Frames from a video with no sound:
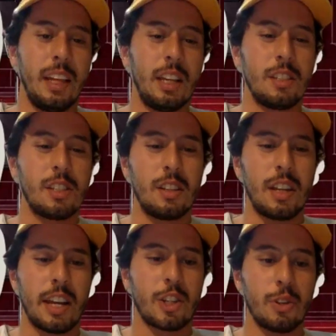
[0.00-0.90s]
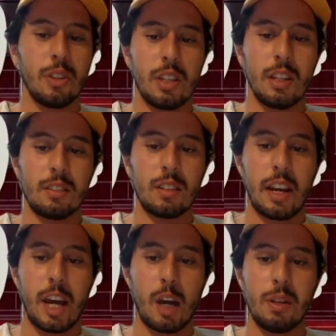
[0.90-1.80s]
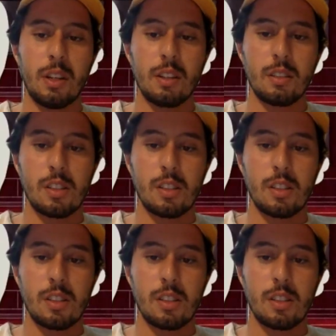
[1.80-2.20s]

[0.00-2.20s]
isn't naturally happening.